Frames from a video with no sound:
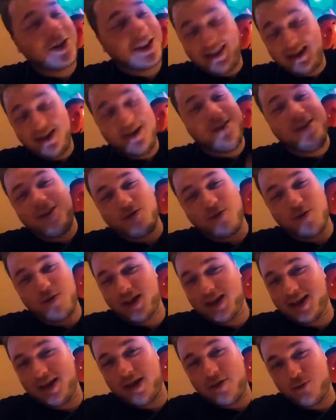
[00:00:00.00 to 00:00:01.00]
can literally throw
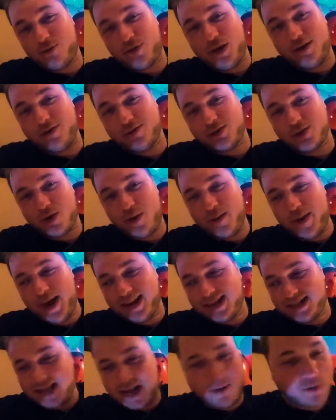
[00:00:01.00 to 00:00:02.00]
like another thunderstorm
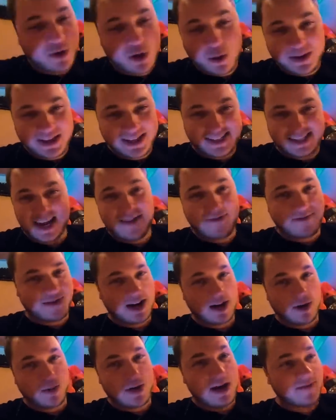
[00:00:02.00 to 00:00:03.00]
at us and we'll be safe
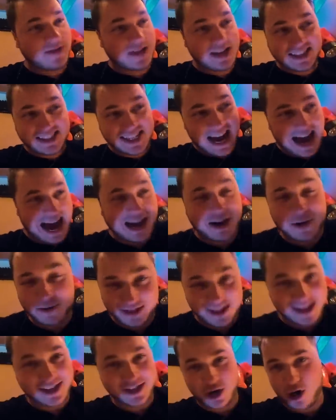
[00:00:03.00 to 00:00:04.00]
in here. We have the entire
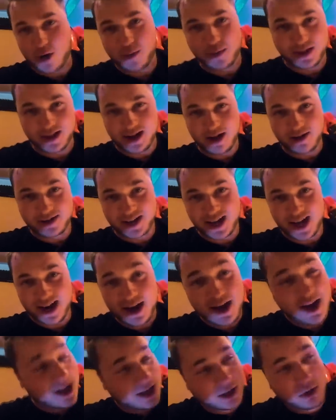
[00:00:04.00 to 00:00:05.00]
thing tarped on the
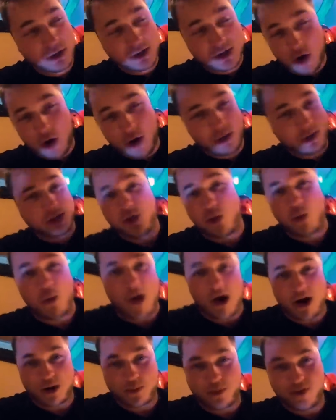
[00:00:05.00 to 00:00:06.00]
outside, so it's also
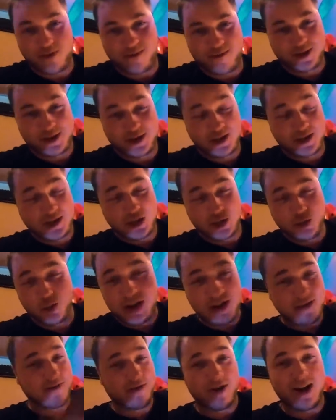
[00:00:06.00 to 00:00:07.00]
waterproof, which is
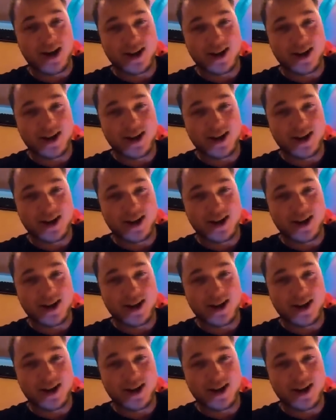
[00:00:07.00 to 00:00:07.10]
sweet for